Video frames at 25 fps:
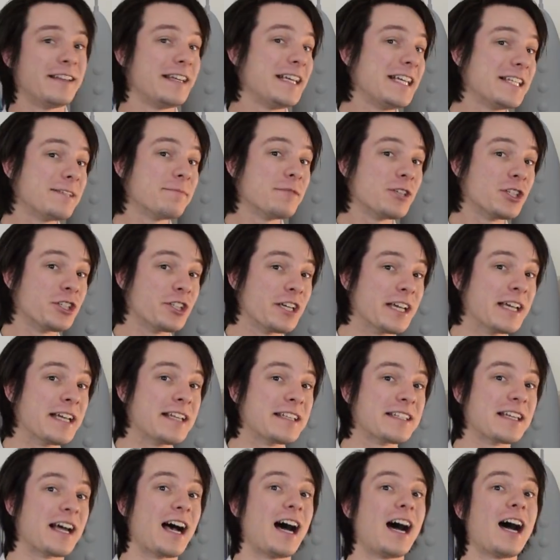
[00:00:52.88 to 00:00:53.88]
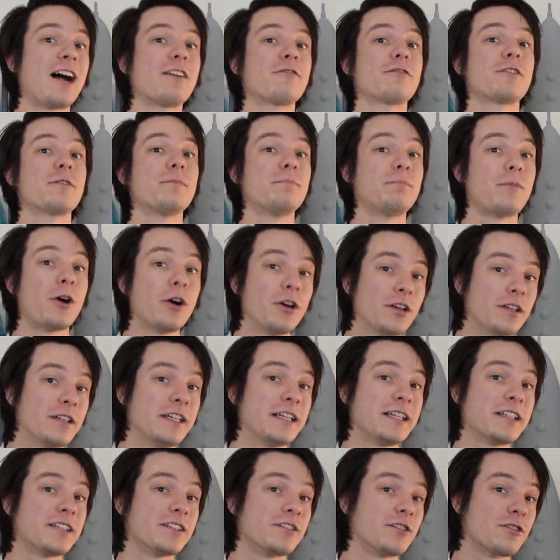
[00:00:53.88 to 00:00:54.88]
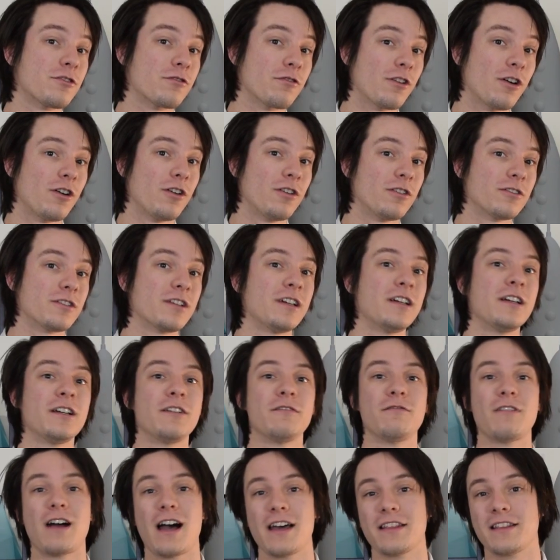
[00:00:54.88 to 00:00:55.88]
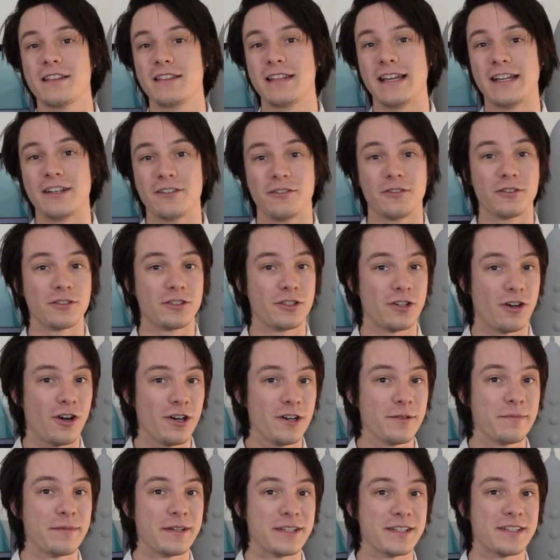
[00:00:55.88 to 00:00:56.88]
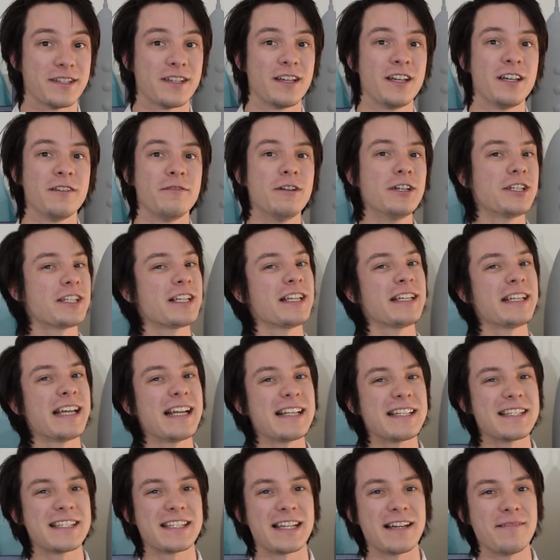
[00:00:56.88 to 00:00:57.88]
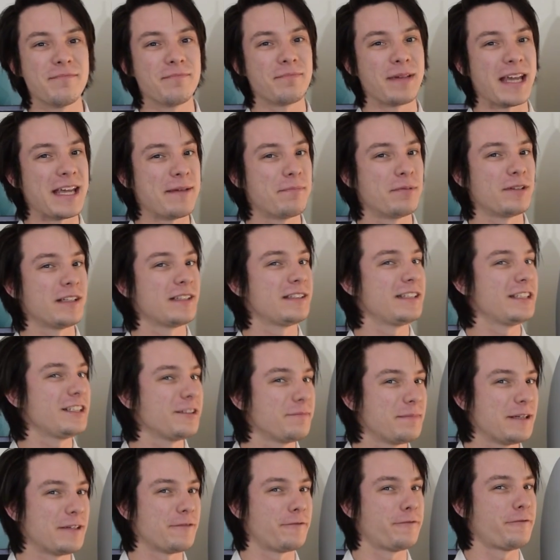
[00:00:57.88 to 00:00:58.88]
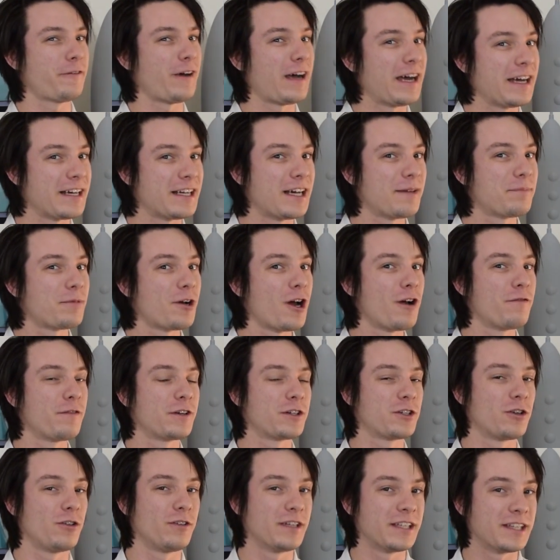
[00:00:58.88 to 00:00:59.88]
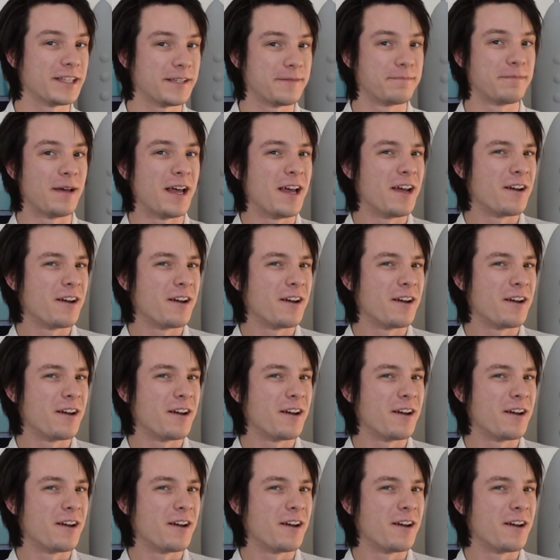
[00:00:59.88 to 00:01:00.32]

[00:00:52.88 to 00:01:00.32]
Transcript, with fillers: These machines are remotely controlled rather than autonomous, which can get some people a little bit fired up over calling them